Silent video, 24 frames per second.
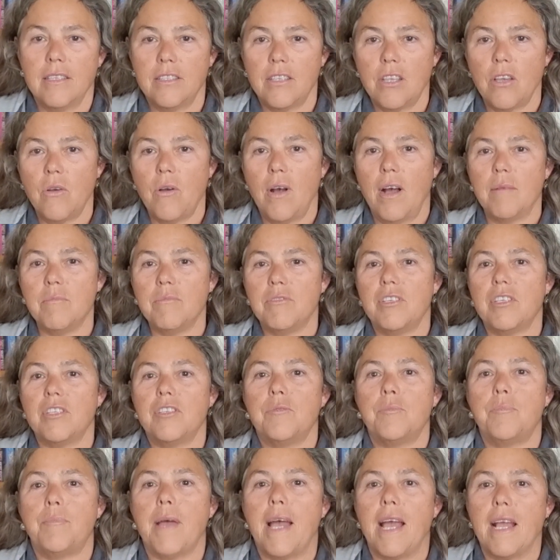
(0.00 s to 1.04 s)
So I'm
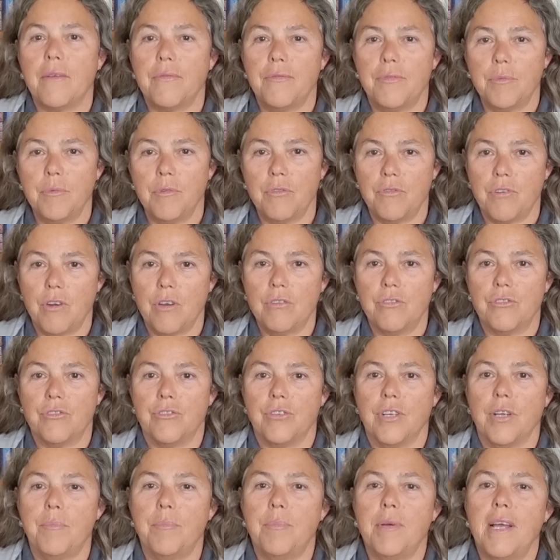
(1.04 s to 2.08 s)
just back from a road
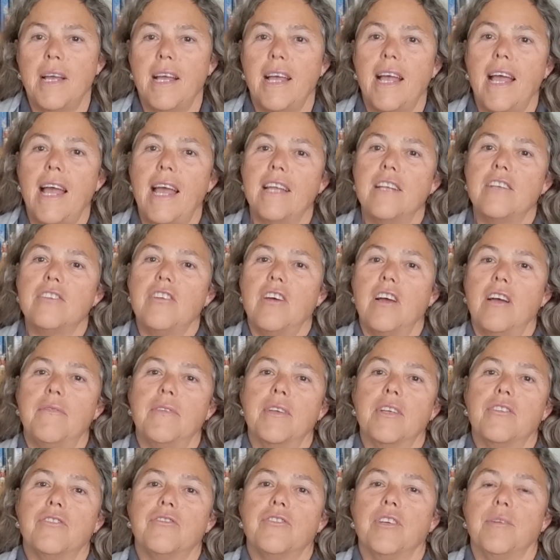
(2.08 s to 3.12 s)
trip and
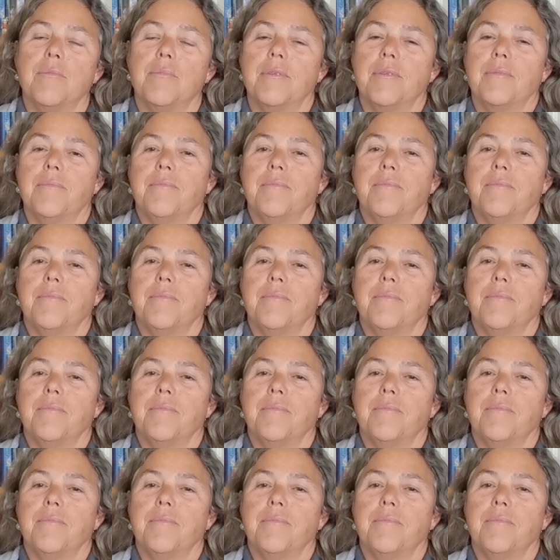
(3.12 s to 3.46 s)
diving trip.